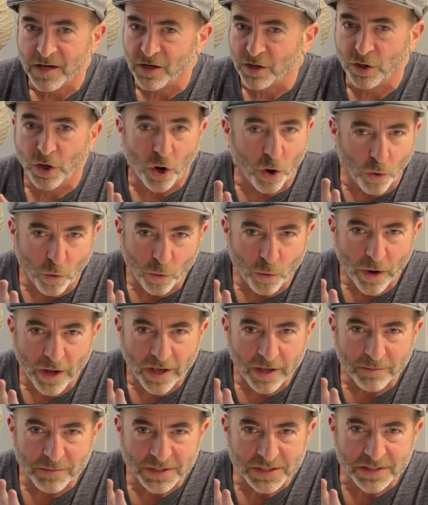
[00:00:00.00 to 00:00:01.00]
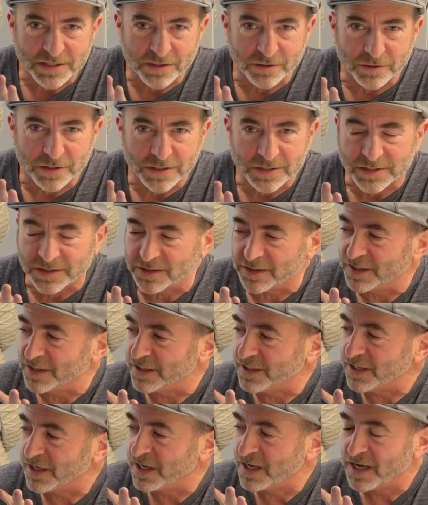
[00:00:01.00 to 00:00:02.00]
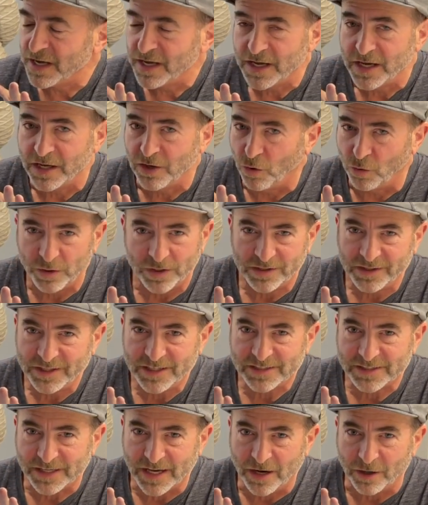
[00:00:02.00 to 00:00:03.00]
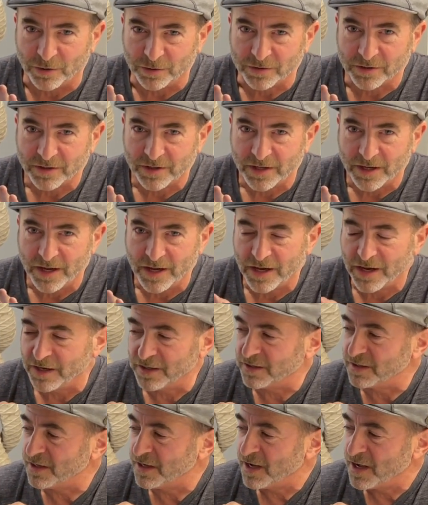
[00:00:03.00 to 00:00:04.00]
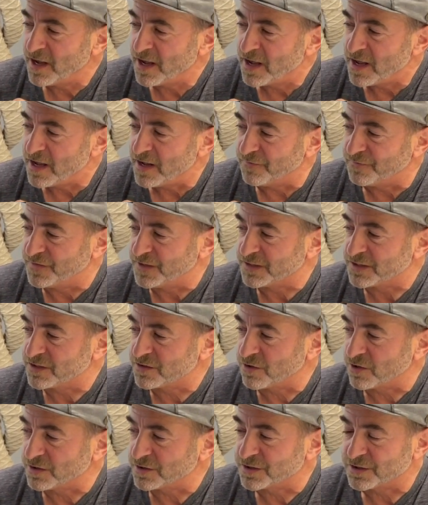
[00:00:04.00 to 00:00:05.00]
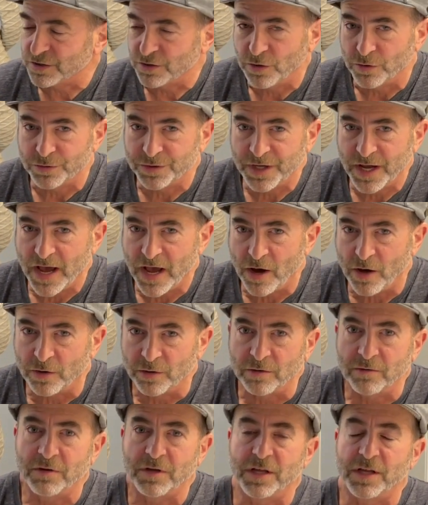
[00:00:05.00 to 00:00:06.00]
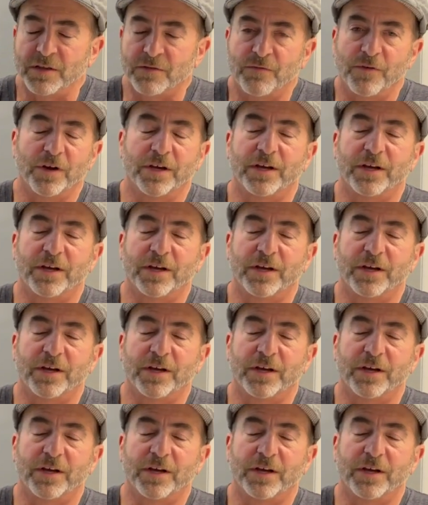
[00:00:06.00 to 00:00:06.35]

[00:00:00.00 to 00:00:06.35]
go away mysteriously. It only leaks out. And if this starts to go down, it's very